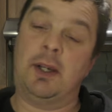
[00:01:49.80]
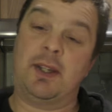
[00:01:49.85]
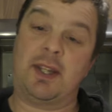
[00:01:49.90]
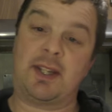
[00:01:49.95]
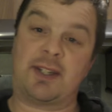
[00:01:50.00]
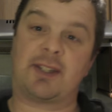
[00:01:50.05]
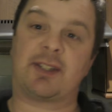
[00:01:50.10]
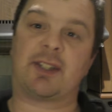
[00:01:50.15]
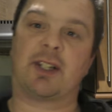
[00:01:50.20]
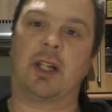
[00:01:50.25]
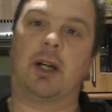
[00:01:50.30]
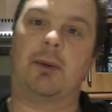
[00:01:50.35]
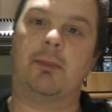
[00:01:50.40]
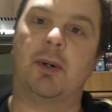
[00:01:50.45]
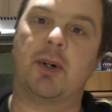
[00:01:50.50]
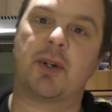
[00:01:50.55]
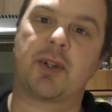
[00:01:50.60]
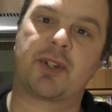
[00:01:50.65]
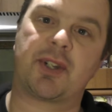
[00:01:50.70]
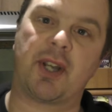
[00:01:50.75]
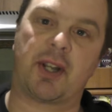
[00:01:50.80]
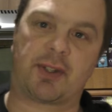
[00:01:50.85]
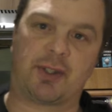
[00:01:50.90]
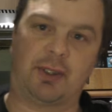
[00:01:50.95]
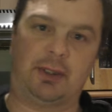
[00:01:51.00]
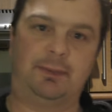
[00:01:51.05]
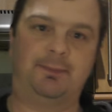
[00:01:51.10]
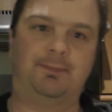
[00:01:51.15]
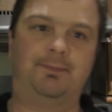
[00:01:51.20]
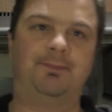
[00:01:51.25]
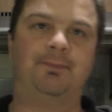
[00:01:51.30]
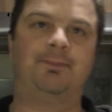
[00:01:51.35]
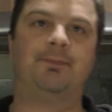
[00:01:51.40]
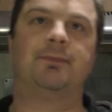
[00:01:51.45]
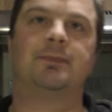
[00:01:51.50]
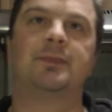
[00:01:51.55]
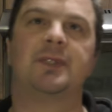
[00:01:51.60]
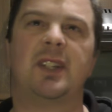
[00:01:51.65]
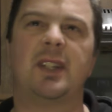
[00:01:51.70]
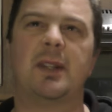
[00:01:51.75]
This is a lot more subtle
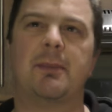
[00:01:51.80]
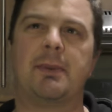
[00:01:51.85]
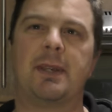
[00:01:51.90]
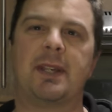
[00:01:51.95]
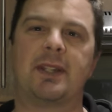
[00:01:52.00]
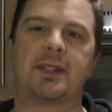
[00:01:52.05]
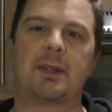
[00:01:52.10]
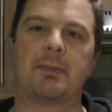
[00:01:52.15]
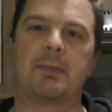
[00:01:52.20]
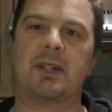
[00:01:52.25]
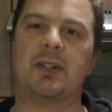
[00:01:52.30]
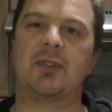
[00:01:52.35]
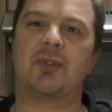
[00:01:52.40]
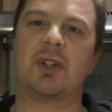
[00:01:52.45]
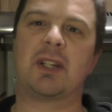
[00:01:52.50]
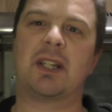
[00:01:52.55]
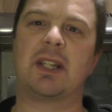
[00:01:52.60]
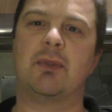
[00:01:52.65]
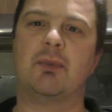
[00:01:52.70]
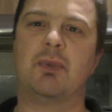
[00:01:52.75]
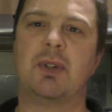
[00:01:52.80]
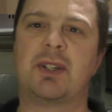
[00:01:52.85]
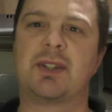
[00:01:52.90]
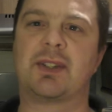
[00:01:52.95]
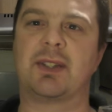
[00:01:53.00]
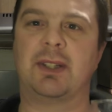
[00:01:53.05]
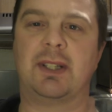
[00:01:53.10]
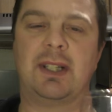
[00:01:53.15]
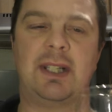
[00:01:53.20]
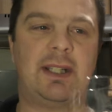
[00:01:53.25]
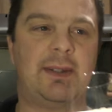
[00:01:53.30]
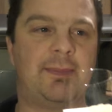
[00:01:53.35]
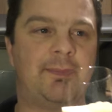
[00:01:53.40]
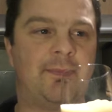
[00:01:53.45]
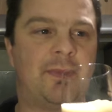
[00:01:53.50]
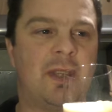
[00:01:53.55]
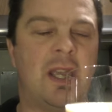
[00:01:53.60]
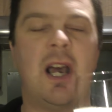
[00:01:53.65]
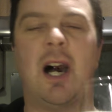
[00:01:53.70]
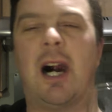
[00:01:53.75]
than the beers I've been drinking recently.
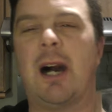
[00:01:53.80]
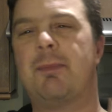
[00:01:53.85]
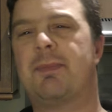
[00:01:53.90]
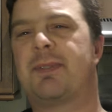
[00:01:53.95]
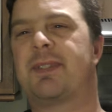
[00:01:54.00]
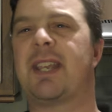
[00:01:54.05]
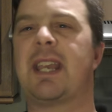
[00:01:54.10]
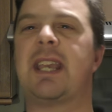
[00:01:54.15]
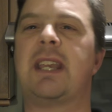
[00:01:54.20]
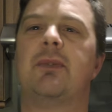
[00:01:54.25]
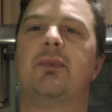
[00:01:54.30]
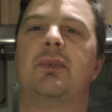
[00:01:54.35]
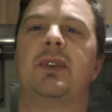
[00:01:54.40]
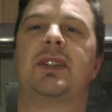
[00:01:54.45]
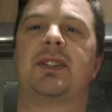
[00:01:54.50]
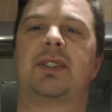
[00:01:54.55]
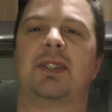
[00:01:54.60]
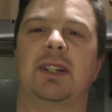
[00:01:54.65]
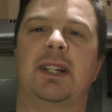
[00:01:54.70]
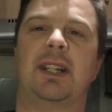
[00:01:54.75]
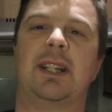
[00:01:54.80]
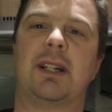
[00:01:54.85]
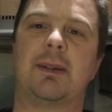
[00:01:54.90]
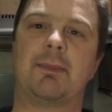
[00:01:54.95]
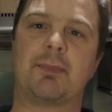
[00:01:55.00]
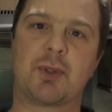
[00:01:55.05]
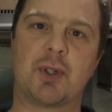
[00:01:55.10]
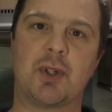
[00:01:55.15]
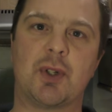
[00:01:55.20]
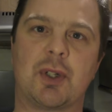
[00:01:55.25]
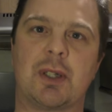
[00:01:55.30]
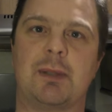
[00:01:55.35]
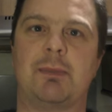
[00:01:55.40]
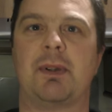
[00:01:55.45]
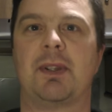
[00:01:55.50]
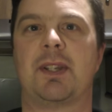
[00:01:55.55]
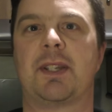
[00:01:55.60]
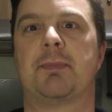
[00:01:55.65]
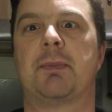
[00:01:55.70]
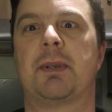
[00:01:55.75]
I'm saying recently and I'm talking
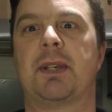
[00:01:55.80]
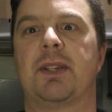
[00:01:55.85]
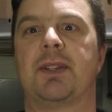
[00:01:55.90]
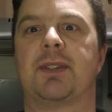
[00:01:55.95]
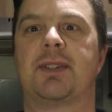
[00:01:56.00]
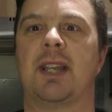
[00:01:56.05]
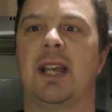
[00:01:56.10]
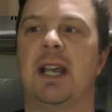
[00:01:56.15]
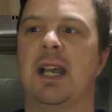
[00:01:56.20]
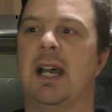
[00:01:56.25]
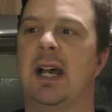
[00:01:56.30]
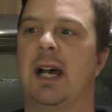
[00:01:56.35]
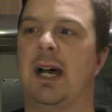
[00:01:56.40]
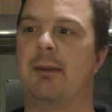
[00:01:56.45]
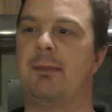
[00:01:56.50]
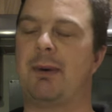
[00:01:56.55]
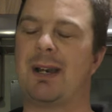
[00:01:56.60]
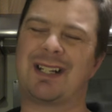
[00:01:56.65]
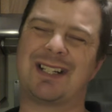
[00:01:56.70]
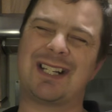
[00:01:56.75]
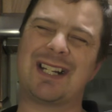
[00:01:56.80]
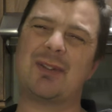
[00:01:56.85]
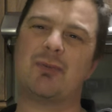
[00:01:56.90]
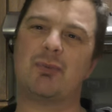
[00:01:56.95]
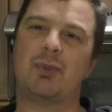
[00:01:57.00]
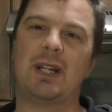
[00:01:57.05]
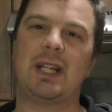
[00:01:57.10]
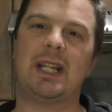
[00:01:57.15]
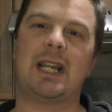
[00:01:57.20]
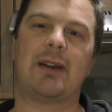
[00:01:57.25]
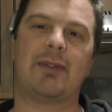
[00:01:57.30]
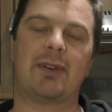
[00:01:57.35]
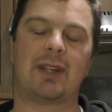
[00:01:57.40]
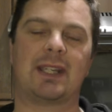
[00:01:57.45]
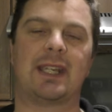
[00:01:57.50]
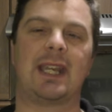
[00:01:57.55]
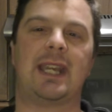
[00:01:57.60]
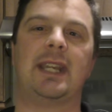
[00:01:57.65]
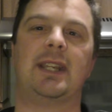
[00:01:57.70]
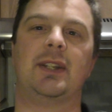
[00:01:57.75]
about this because um, I didn't really have a
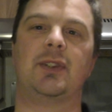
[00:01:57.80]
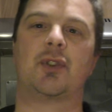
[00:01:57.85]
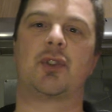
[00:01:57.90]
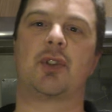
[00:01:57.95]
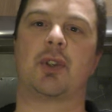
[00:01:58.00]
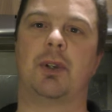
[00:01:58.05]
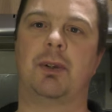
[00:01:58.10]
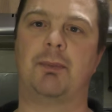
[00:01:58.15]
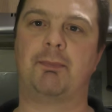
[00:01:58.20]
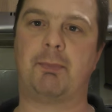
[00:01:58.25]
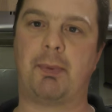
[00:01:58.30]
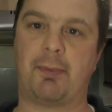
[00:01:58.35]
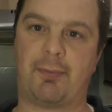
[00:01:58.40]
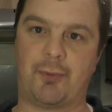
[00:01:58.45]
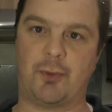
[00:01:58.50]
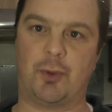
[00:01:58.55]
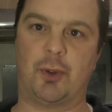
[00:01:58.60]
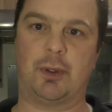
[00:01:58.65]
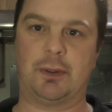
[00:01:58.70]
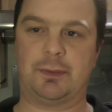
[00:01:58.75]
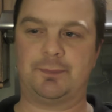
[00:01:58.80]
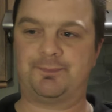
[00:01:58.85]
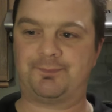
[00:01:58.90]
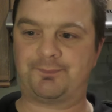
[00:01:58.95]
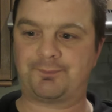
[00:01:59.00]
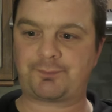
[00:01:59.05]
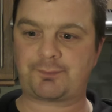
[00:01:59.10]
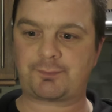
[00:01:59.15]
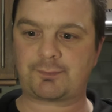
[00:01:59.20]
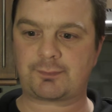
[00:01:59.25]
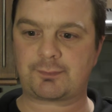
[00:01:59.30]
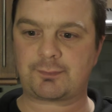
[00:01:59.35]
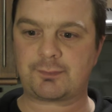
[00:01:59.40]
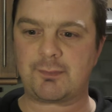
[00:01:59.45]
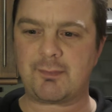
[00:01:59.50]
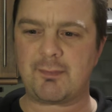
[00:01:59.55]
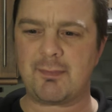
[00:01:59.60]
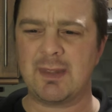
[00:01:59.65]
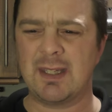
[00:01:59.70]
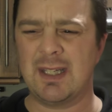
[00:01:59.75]
gauge before
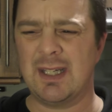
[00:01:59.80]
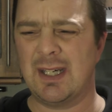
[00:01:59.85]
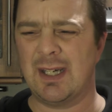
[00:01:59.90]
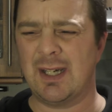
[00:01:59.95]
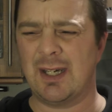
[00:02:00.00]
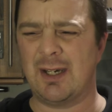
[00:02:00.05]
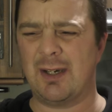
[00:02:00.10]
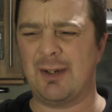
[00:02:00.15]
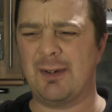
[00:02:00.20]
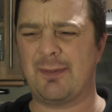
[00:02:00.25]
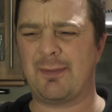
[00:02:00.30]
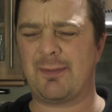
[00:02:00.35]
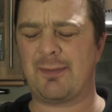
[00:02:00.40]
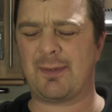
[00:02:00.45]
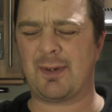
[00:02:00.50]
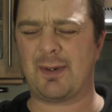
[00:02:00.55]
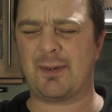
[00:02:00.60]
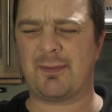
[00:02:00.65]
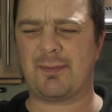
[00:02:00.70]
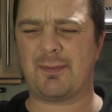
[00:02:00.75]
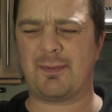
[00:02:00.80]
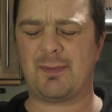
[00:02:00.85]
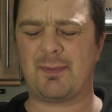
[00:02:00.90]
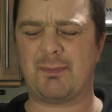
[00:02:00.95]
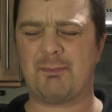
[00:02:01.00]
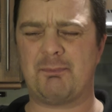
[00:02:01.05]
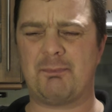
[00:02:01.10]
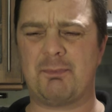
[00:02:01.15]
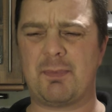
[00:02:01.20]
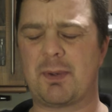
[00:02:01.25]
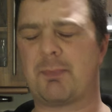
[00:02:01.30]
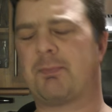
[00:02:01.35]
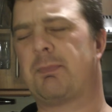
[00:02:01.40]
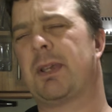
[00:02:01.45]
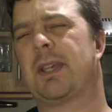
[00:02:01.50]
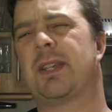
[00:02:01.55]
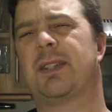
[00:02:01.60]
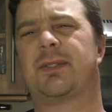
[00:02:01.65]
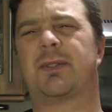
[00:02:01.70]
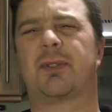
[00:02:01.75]
of, of
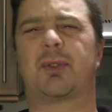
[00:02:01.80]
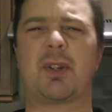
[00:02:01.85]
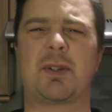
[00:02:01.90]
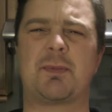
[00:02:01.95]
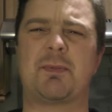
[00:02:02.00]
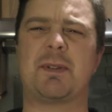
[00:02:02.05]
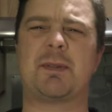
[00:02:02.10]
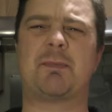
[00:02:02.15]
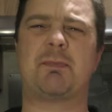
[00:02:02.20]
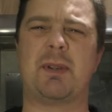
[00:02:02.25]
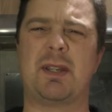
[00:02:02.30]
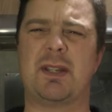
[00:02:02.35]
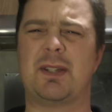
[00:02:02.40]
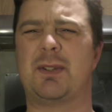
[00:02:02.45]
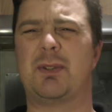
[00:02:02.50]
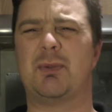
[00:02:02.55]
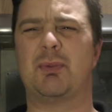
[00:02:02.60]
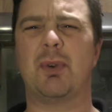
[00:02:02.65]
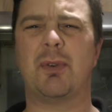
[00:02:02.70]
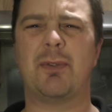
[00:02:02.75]
because Christmas beers you